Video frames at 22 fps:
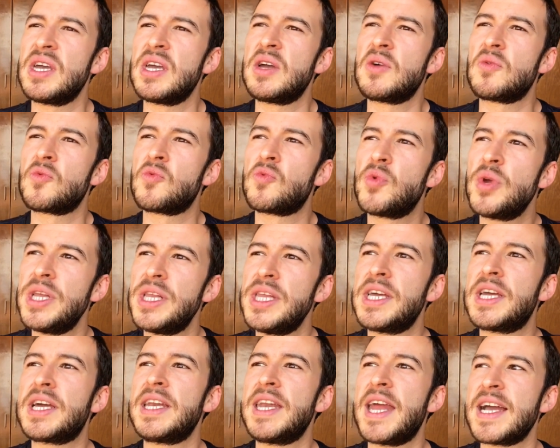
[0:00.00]
really
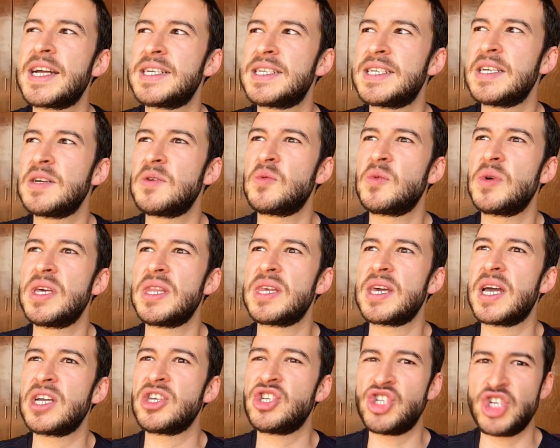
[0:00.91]
connecting with
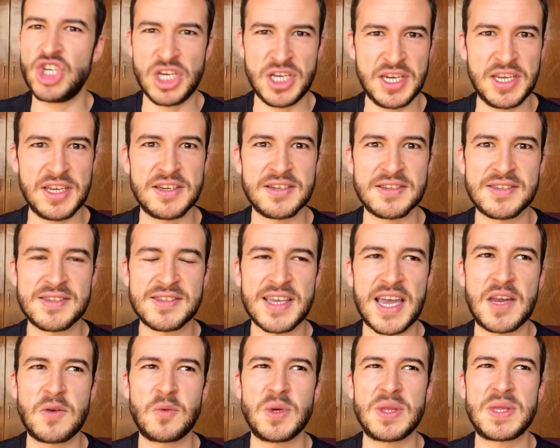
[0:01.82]
a genius
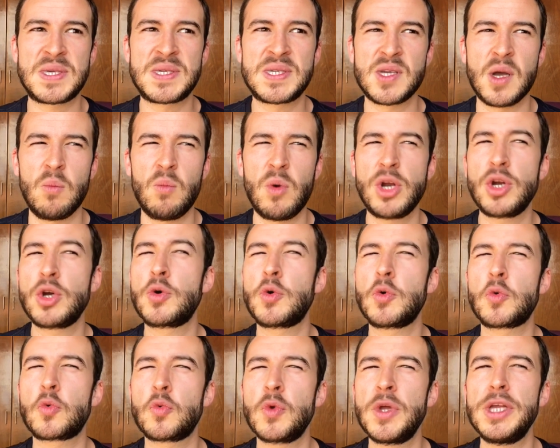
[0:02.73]
and with someone
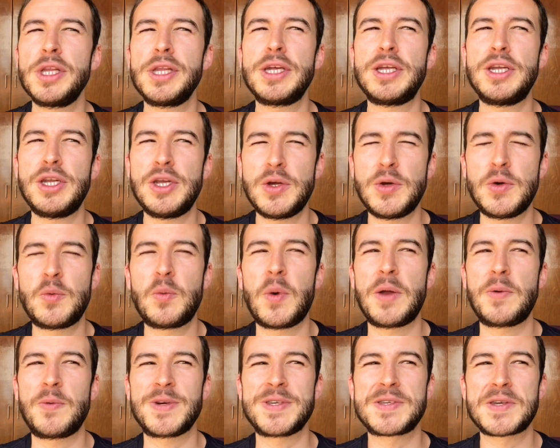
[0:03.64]
who really knew
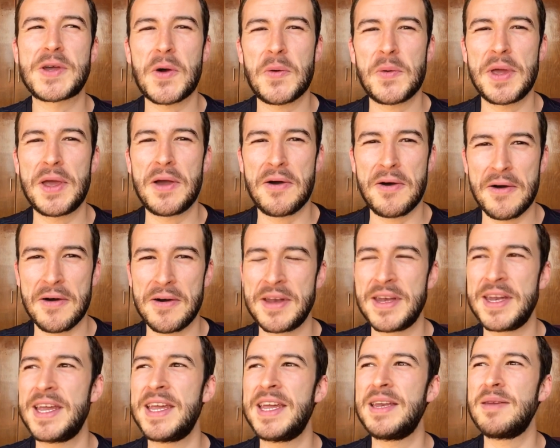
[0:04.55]
what was going
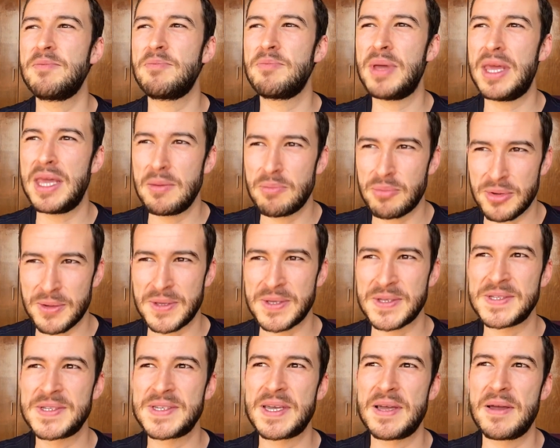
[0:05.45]
on in
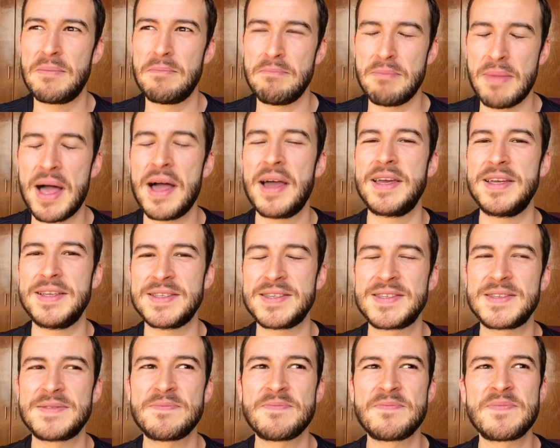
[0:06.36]
people's
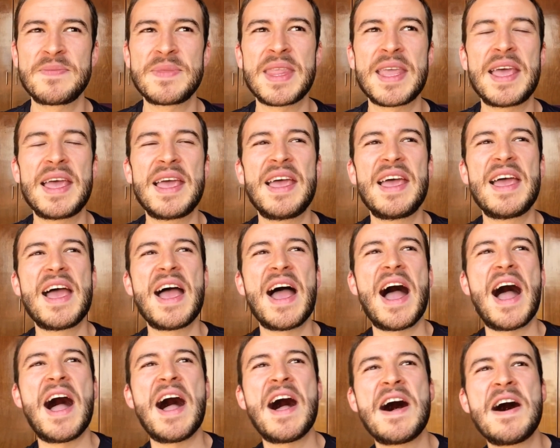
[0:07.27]
minds.
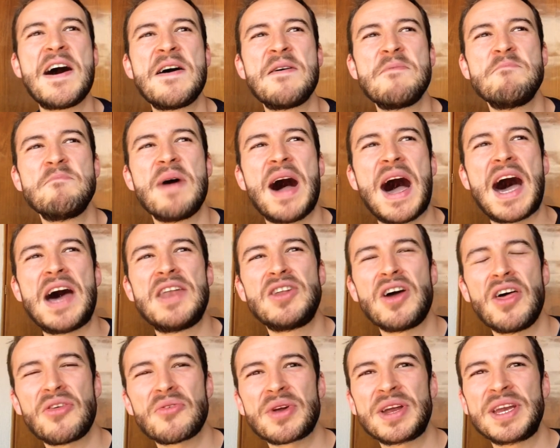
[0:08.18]

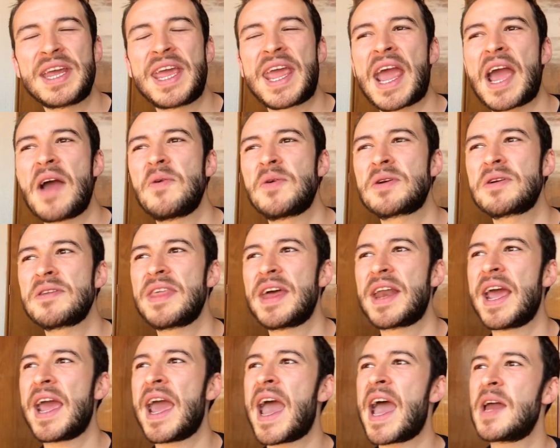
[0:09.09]
Another encounter that
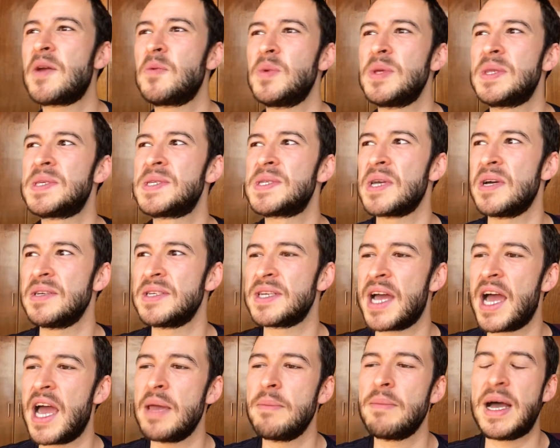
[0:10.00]
I had with
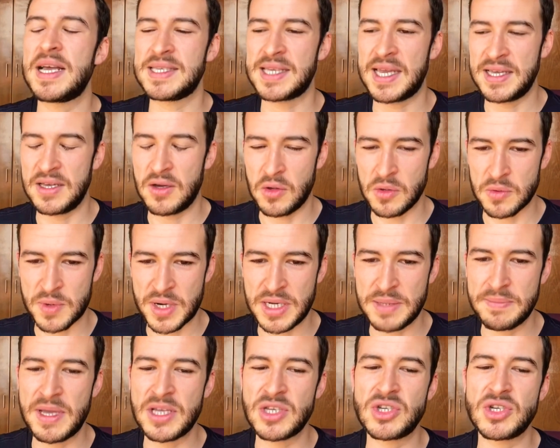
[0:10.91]
Sondheim, as I
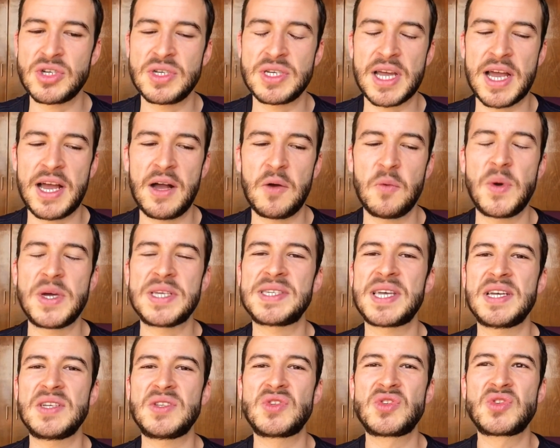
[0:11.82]
already mentioned, West
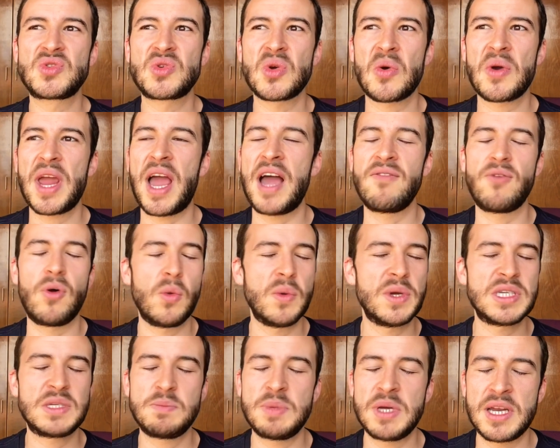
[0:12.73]
Side Story. I've
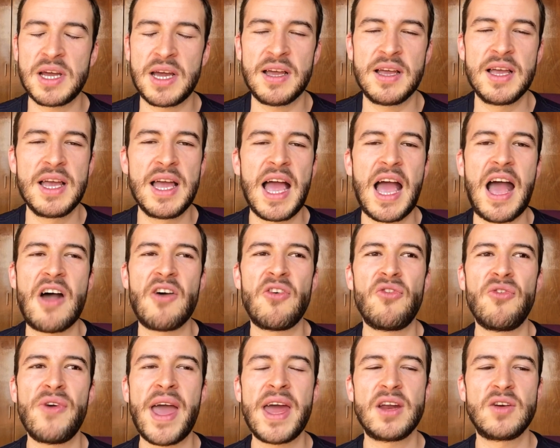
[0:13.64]
always been a
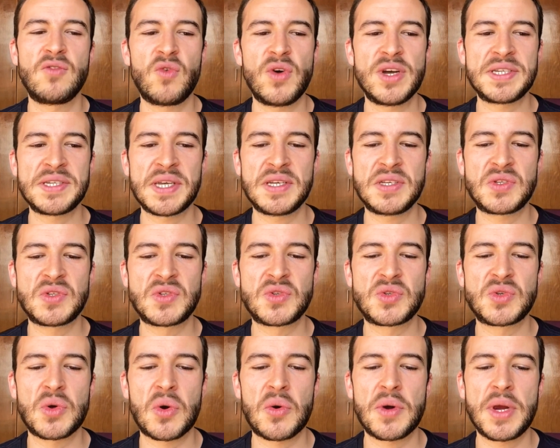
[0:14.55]
fan of West Side
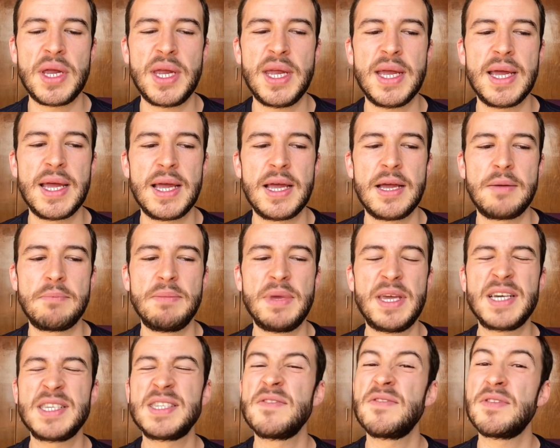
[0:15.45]
Story
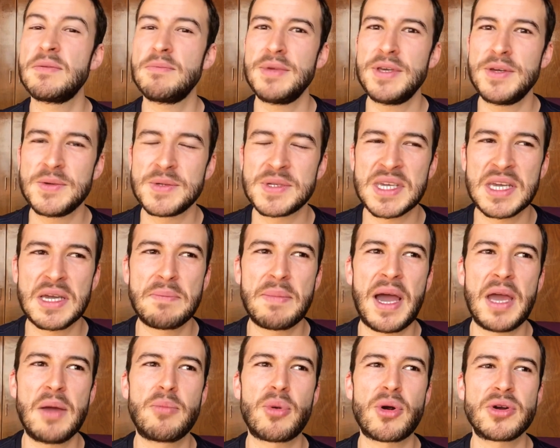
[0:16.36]
because of the music
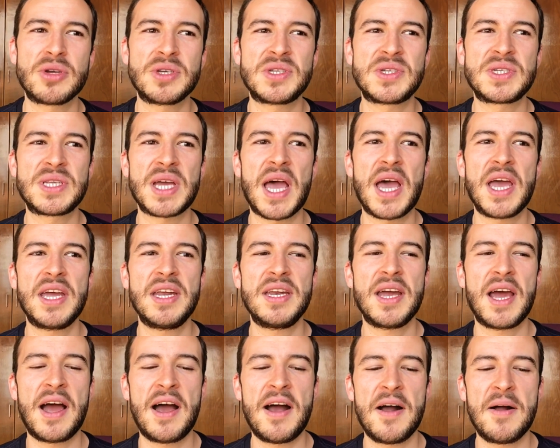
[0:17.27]
by Bernstein,
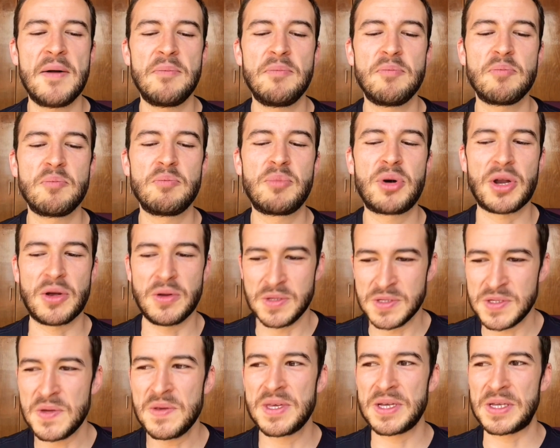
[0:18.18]
but
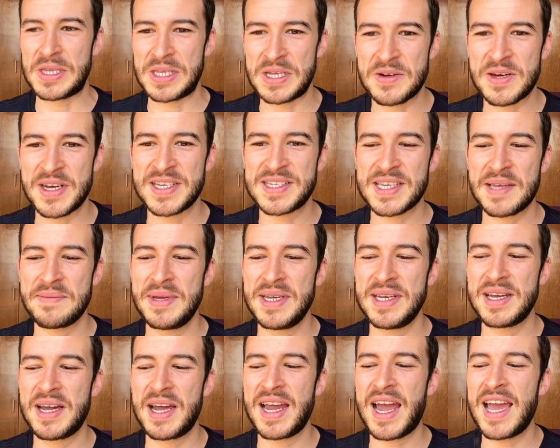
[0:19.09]
also the lyrics. I
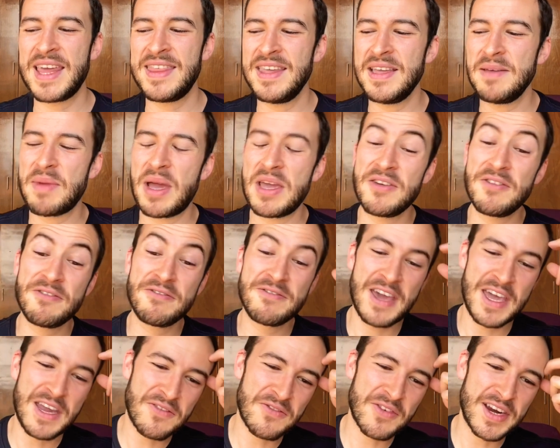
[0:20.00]
mean, I think my
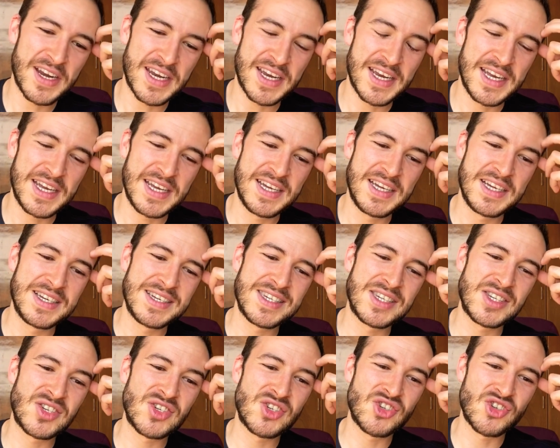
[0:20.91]
favorite
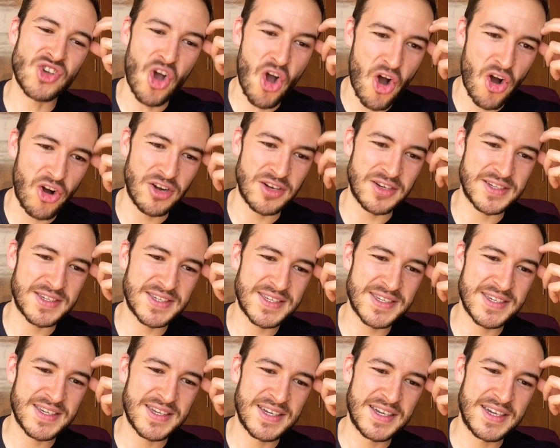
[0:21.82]

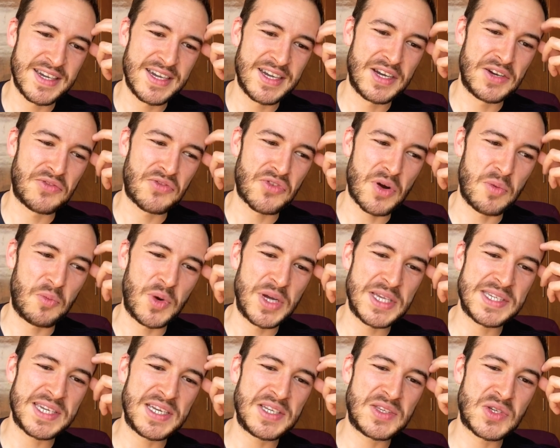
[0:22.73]
songs from
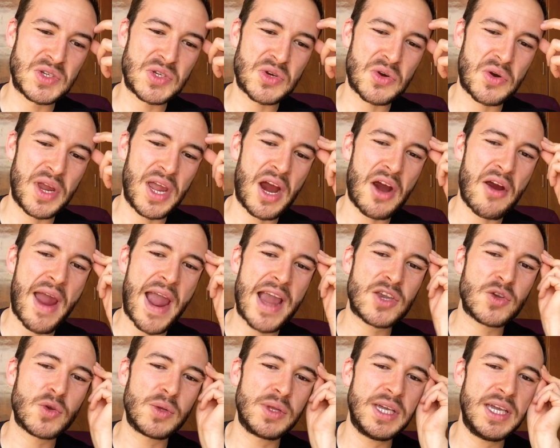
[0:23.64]
West Side Story are
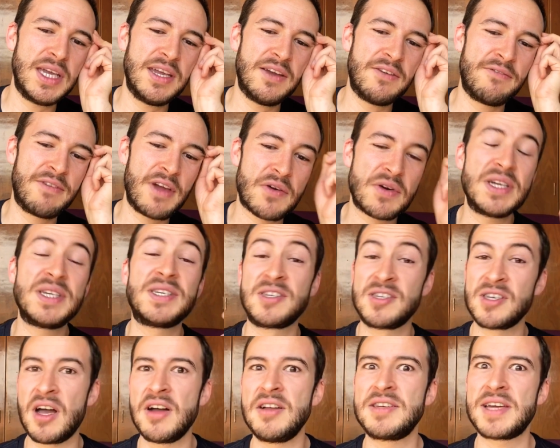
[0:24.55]
actually very
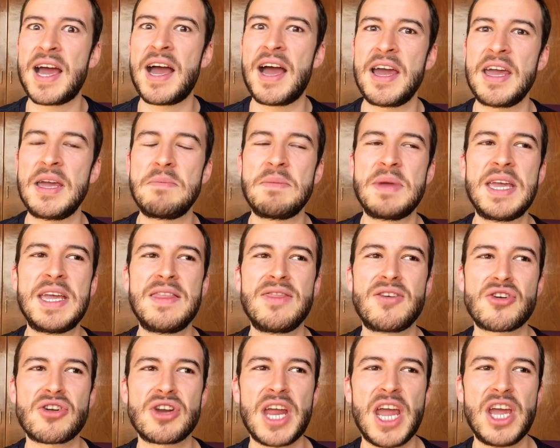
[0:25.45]
Sondheim in
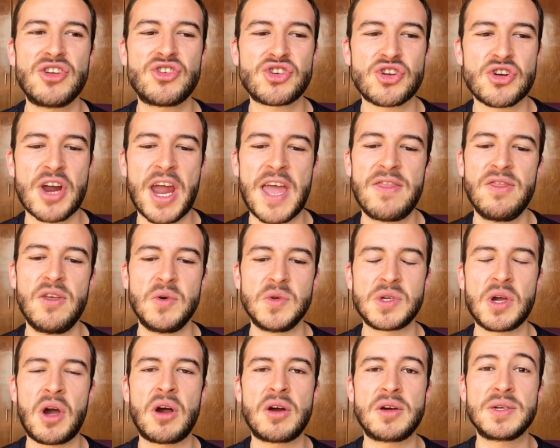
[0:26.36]
their nature, and those
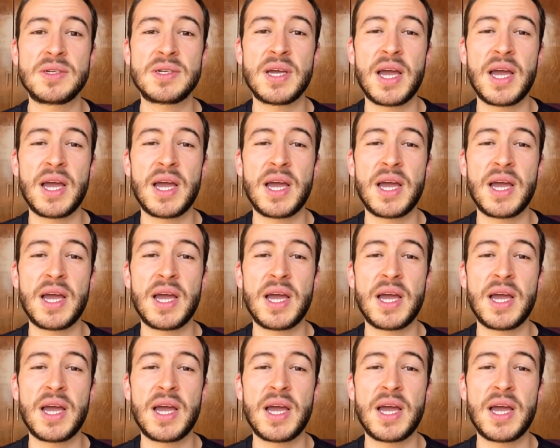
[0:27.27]
are